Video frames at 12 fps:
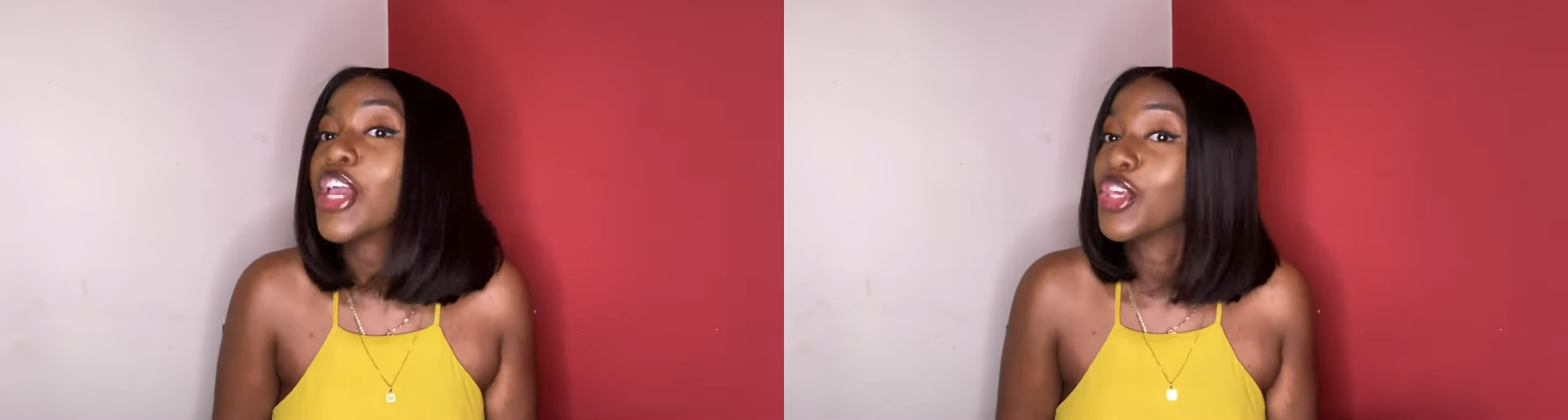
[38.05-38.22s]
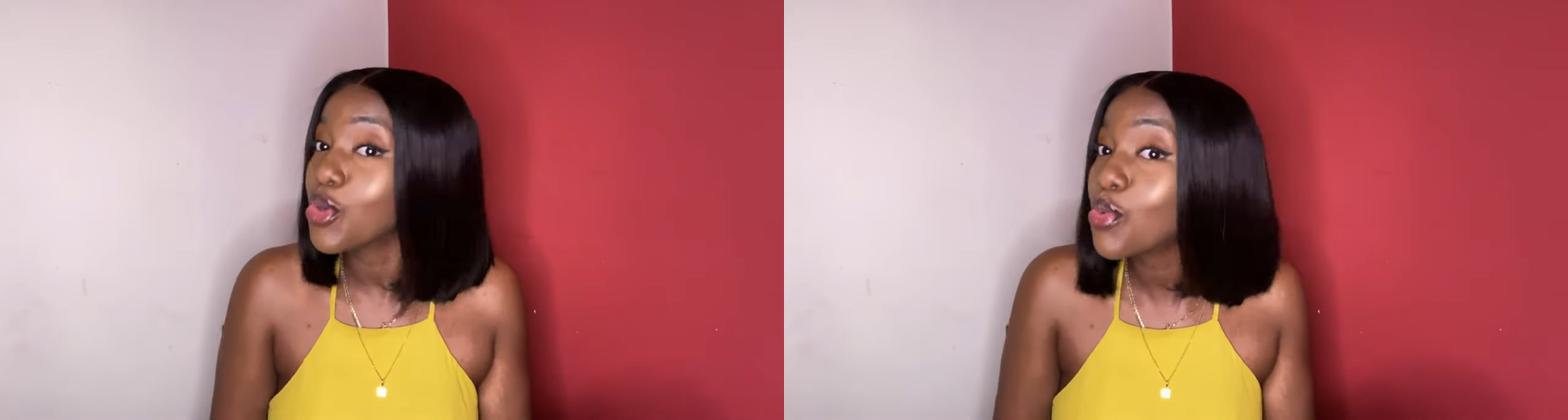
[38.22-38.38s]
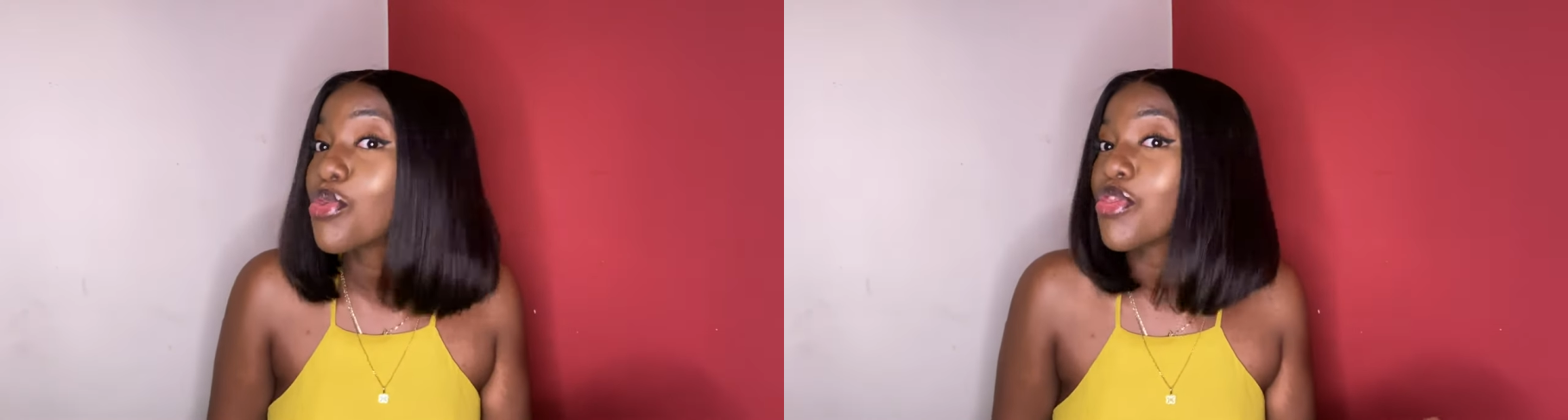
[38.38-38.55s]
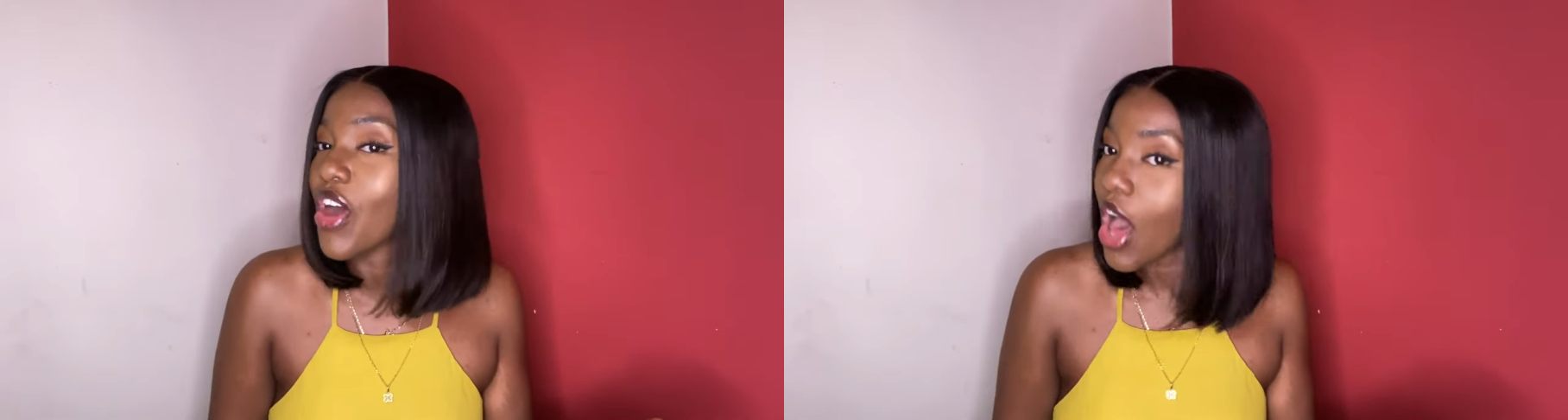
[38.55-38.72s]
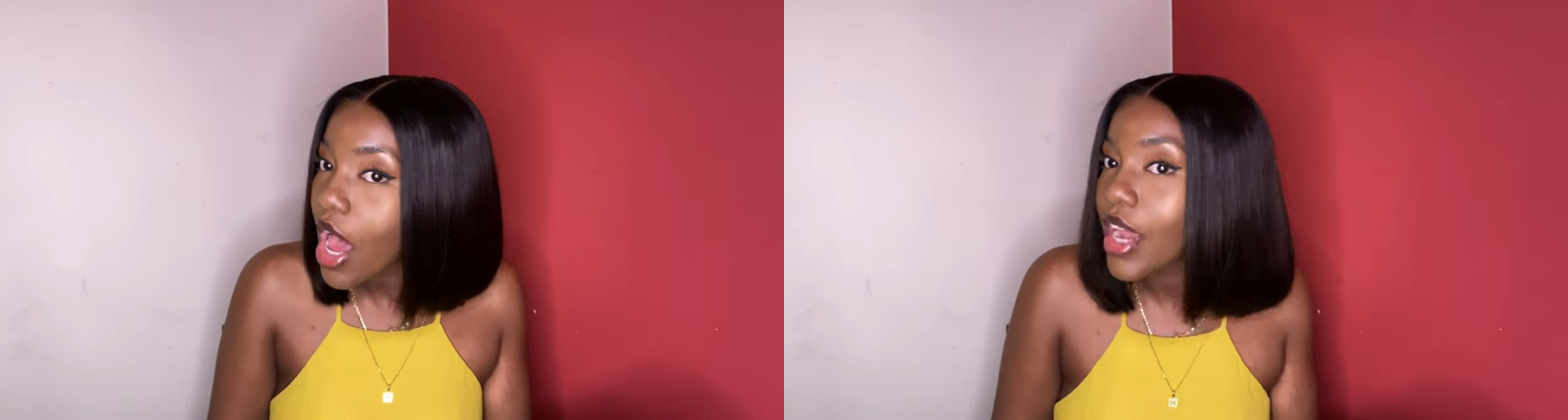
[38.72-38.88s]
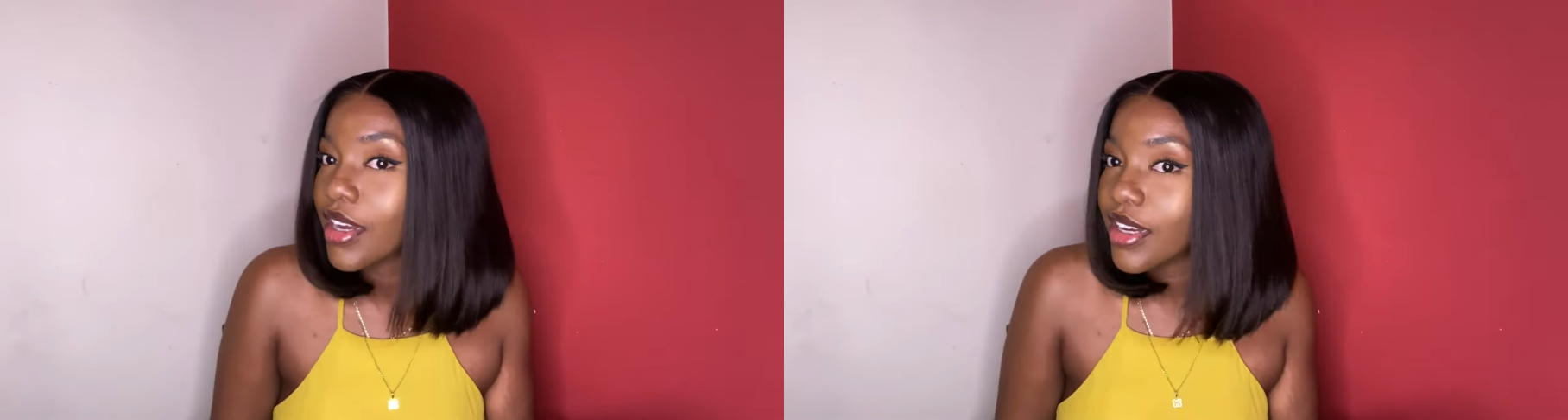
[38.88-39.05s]
You
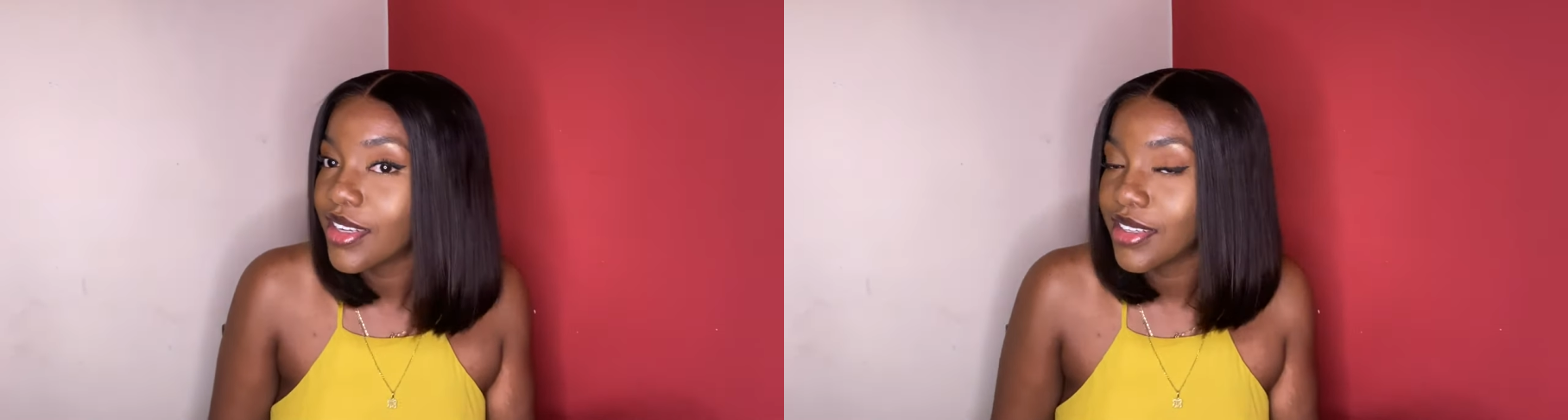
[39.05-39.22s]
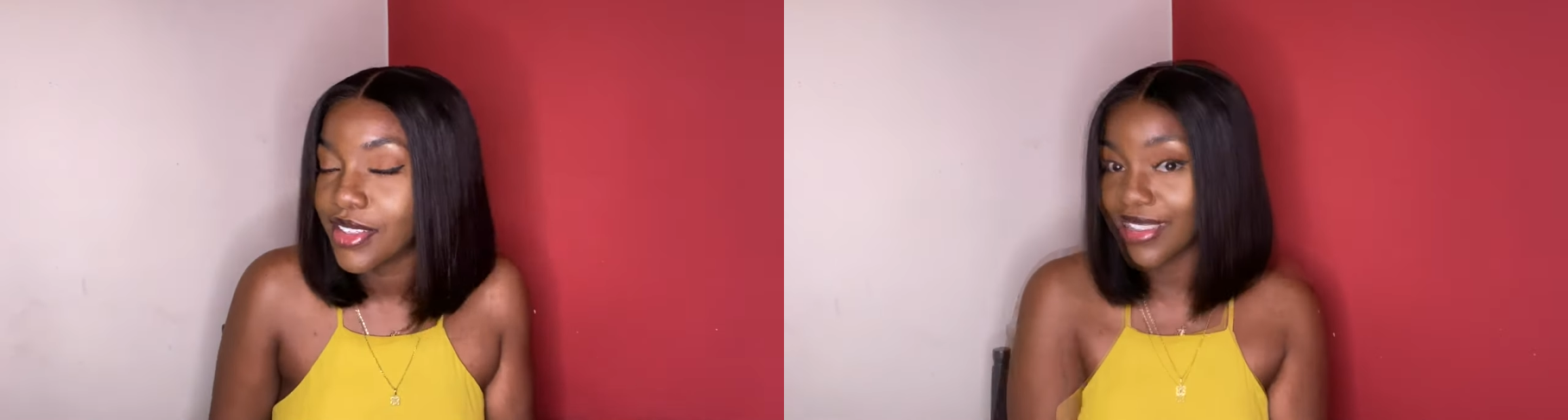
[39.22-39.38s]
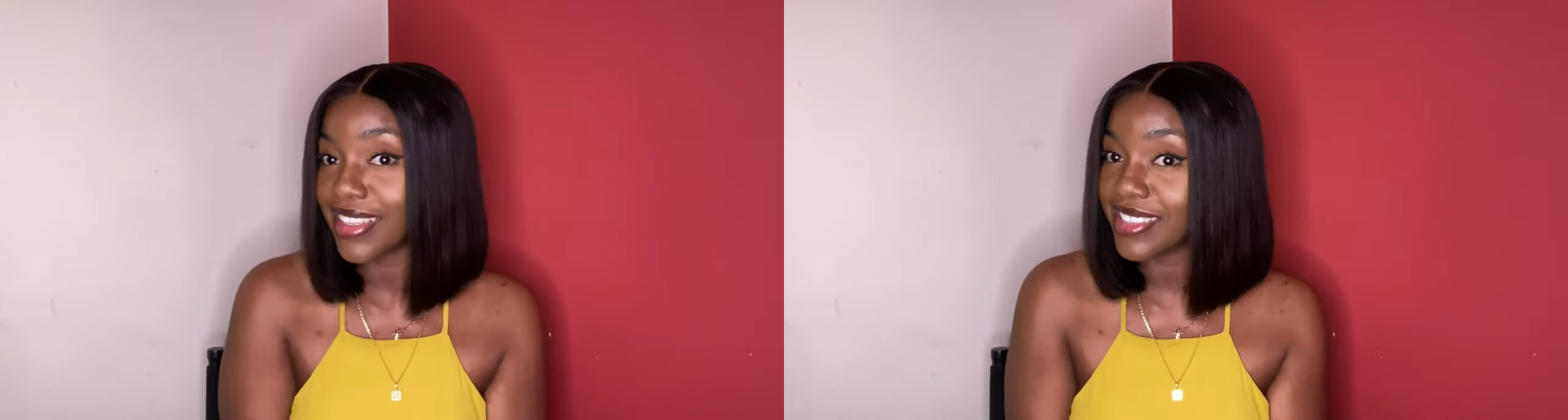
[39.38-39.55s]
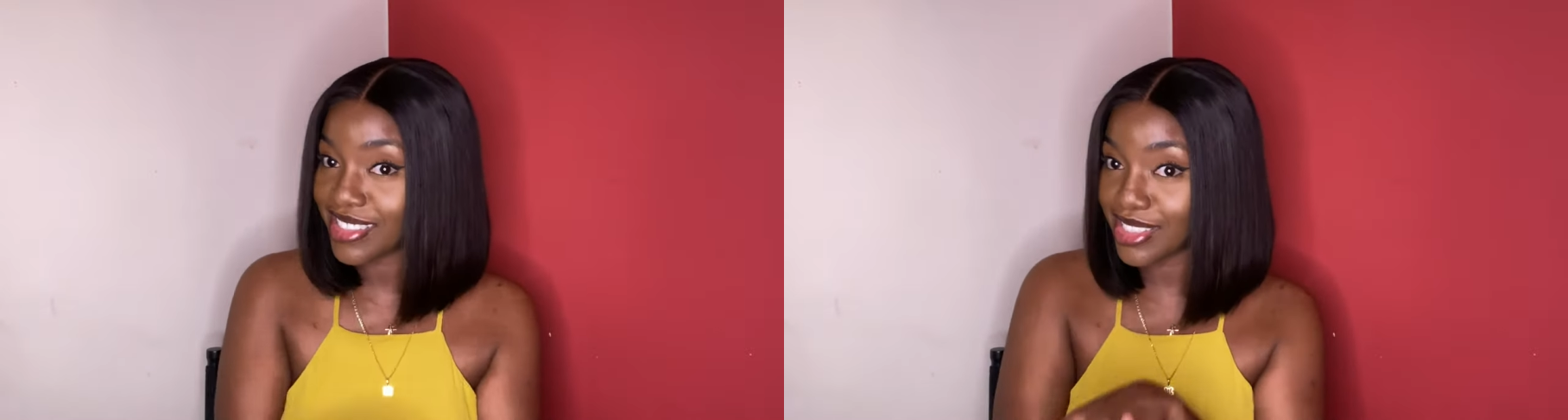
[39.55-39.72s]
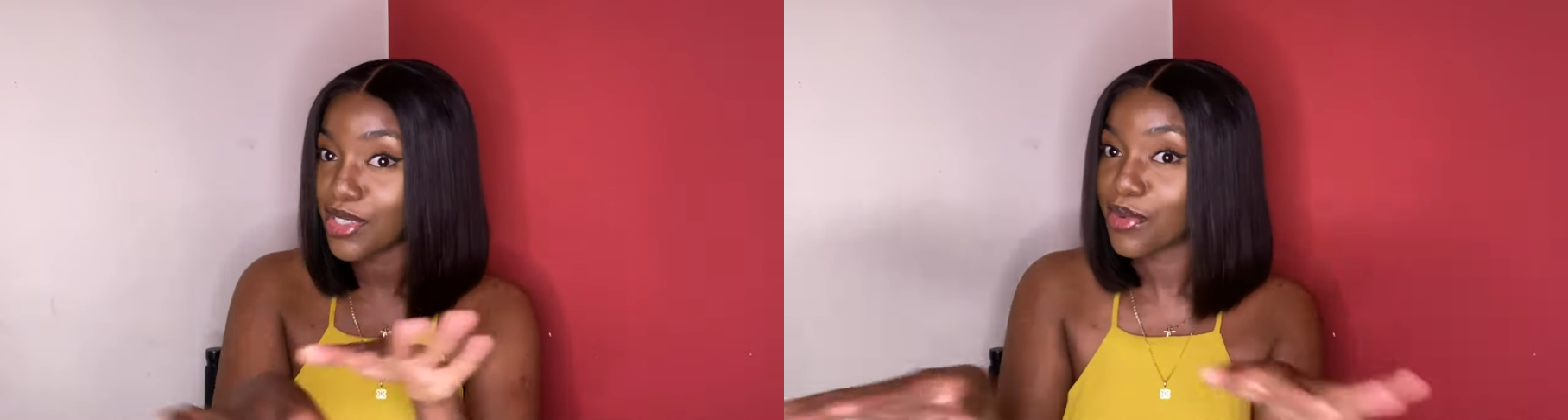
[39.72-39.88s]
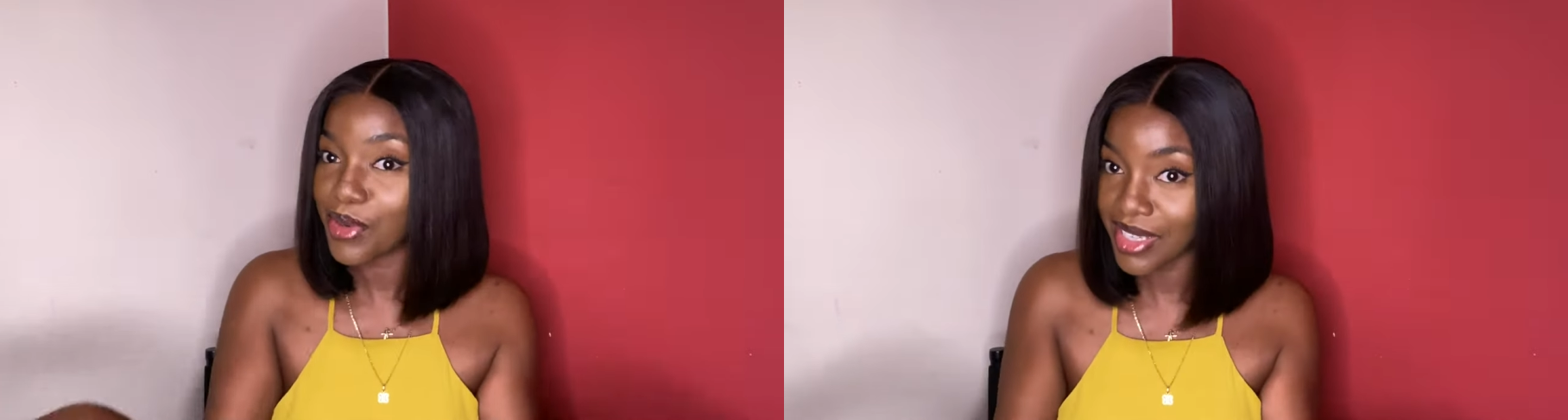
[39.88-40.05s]
thought. Let's just
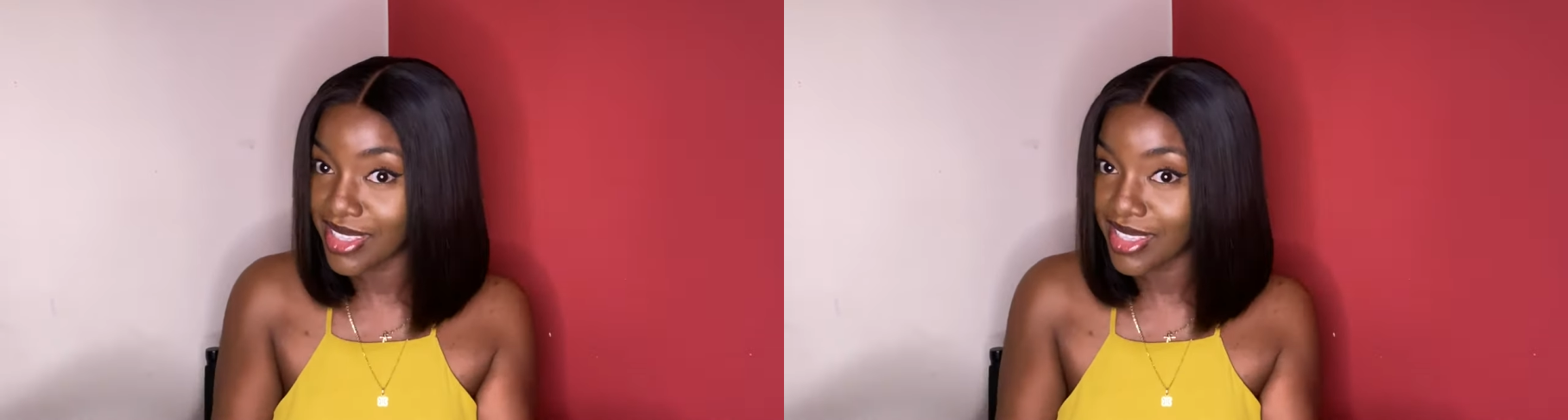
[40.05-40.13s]
agree